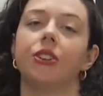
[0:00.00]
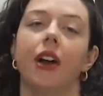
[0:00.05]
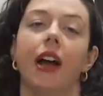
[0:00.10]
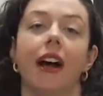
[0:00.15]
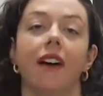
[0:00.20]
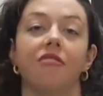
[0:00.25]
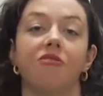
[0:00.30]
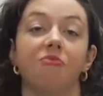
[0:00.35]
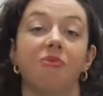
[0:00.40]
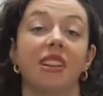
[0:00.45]
to
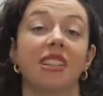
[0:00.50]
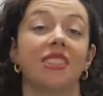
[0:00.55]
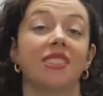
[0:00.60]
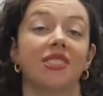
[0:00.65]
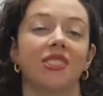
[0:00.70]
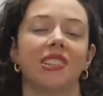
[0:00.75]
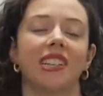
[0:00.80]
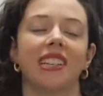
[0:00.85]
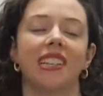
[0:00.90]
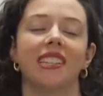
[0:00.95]
have my
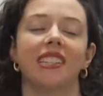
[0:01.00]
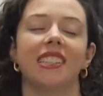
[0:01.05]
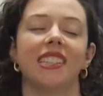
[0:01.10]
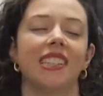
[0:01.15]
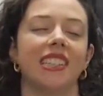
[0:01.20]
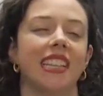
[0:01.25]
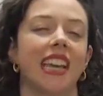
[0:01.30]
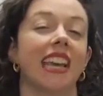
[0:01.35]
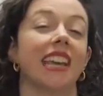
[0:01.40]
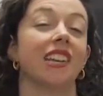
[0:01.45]
students
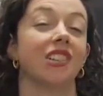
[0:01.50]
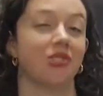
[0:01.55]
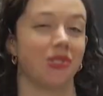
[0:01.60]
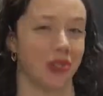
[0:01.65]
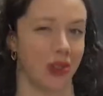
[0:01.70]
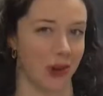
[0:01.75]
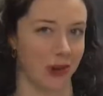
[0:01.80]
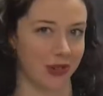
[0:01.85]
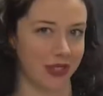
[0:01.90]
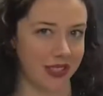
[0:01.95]
take
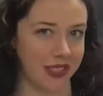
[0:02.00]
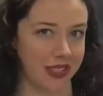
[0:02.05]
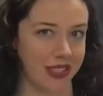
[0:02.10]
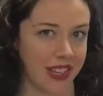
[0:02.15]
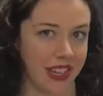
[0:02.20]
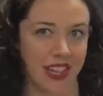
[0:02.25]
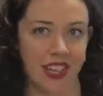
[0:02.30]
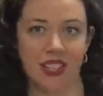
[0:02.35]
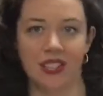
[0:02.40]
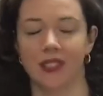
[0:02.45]
notes.